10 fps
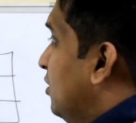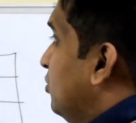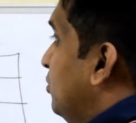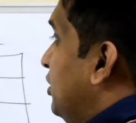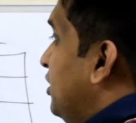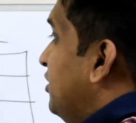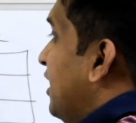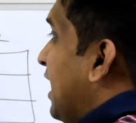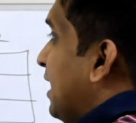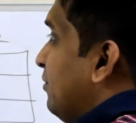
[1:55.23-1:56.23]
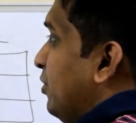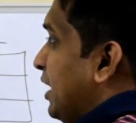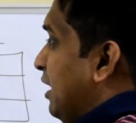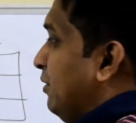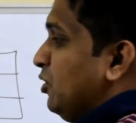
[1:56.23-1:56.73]
So this is the diagram for
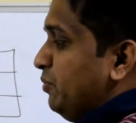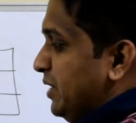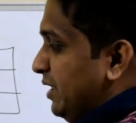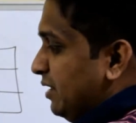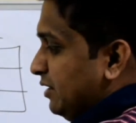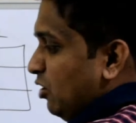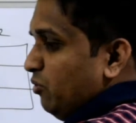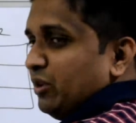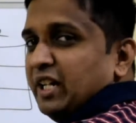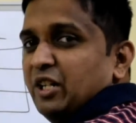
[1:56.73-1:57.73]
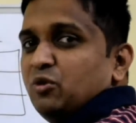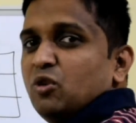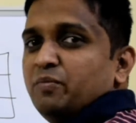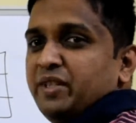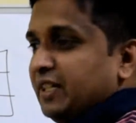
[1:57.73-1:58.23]
A1 object. Now for A2
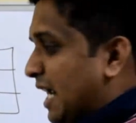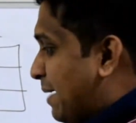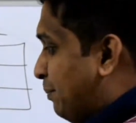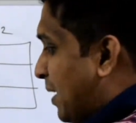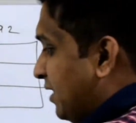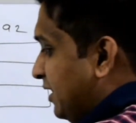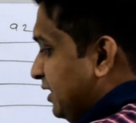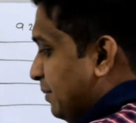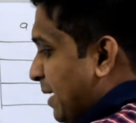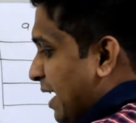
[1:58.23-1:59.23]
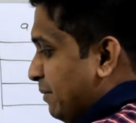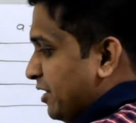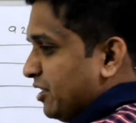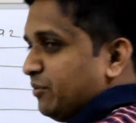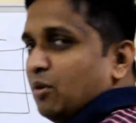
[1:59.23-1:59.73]
object I am passing the
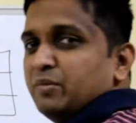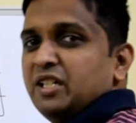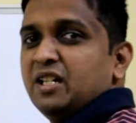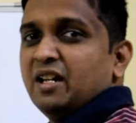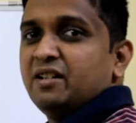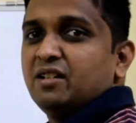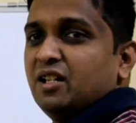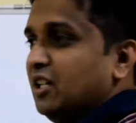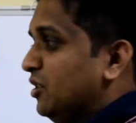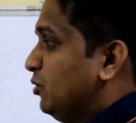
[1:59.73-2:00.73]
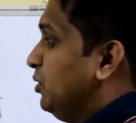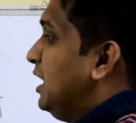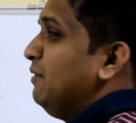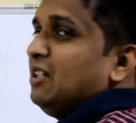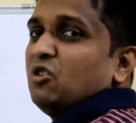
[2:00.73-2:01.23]
parameters from here. So
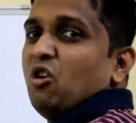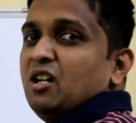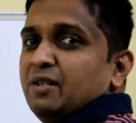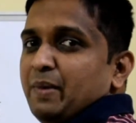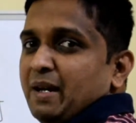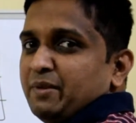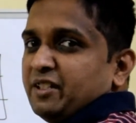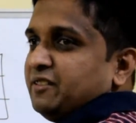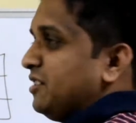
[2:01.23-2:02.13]
they will call the parameterized